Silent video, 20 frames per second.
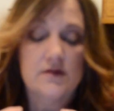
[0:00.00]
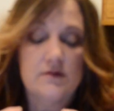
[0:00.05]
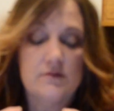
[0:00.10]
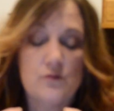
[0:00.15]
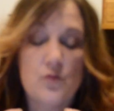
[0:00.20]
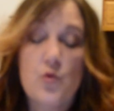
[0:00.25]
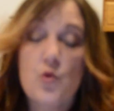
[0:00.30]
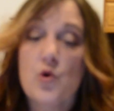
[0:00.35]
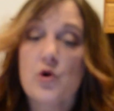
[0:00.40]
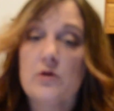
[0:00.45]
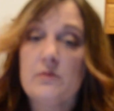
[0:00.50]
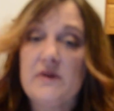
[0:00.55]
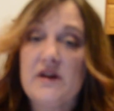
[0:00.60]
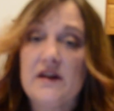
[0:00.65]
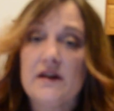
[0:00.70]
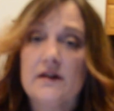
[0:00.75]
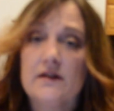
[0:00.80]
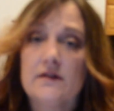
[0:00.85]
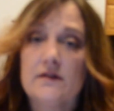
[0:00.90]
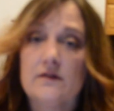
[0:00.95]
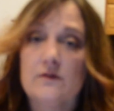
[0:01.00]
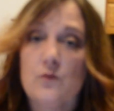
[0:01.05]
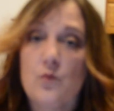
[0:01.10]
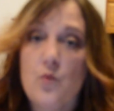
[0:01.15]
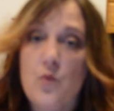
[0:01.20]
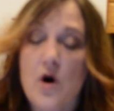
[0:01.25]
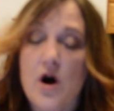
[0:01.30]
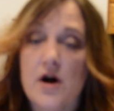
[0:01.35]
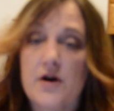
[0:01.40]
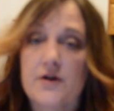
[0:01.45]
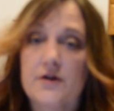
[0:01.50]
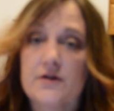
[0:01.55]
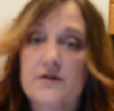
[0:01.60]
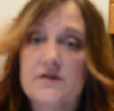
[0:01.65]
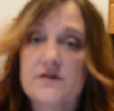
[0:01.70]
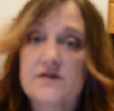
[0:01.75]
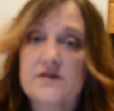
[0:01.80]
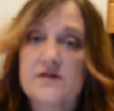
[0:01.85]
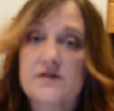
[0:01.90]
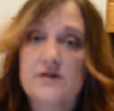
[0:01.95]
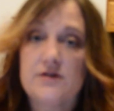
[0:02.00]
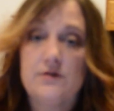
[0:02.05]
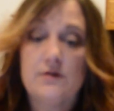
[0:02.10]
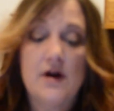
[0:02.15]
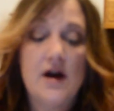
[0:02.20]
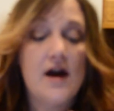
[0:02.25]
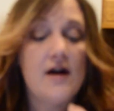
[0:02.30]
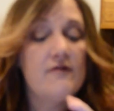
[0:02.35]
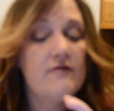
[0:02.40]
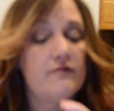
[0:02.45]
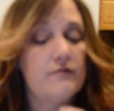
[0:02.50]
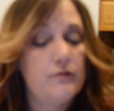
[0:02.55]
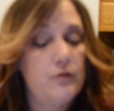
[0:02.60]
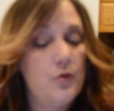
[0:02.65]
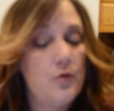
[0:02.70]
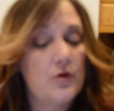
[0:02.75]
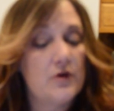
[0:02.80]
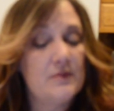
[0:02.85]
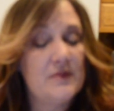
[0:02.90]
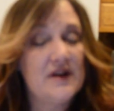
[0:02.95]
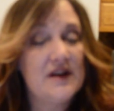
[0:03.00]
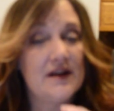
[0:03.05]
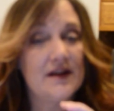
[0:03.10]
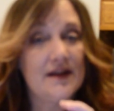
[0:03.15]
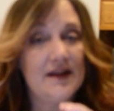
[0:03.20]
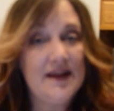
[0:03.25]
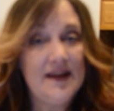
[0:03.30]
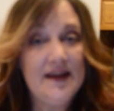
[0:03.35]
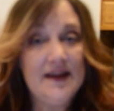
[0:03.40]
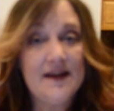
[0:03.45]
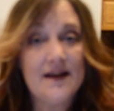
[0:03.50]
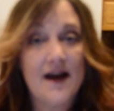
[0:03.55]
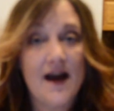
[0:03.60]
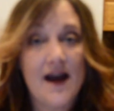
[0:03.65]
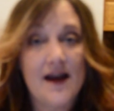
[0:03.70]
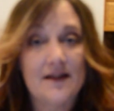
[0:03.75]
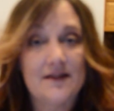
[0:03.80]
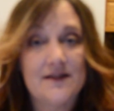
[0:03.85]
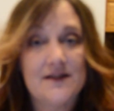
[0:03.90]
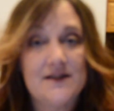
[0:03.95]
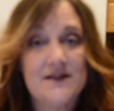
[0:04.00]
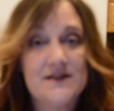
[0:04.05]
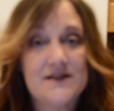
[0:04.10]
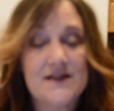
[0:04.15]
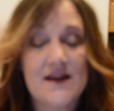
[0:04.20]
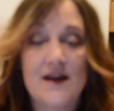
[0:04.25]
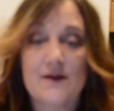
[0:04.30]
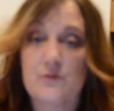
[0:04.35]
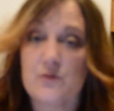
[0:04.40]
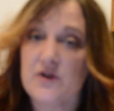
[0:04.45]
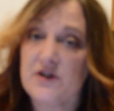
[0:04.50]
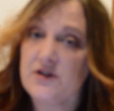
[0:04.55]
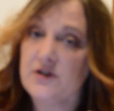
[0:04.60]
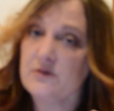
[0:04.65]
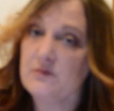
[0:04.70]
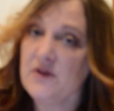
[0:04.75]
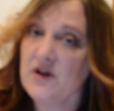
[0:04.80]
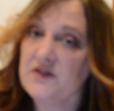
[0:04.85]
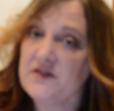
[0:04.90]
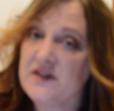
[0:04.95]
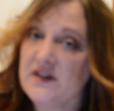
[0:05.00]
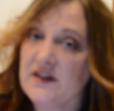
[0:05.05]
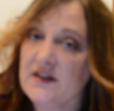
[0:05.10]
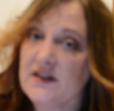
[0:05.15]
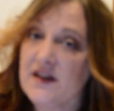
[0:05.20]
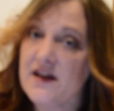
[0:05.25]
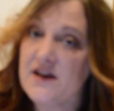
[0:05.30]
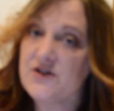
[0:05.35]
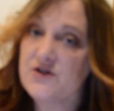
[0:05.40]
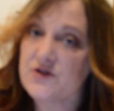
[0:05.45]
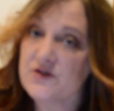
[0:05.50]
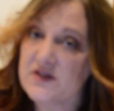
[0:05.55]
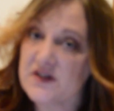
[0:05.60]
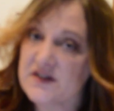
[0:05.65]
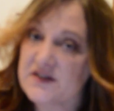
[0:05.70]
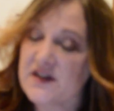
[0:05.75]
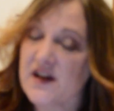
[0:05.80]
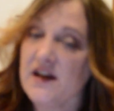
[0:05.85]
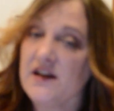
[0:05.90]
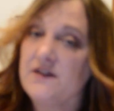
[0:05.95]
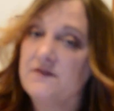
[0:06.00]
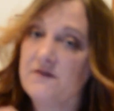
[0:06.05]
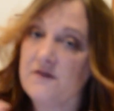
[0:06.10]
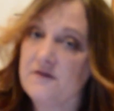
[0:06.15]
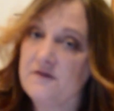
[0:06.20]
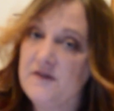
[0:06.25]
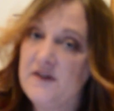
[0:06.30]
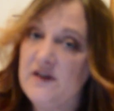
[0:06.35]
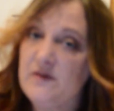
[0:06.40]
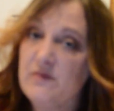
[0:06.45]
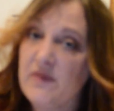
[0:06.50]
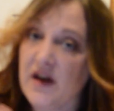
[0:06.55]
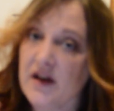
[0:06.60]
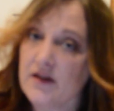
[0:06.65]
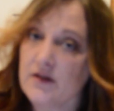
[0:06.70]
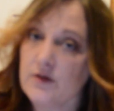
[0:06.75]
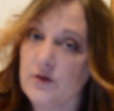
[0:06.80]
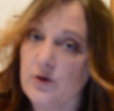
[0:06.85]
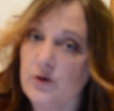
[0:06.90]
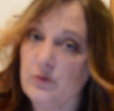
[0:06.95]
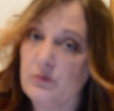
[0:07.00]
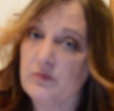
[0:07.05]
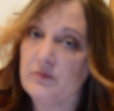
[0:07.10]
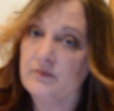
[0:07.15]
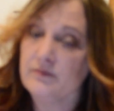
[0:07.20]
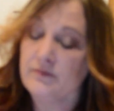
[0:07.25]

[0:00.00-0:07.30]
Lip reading: warming waters, you have warming heat islands, and when you're melting glaciers, it's kind of a feedback loop.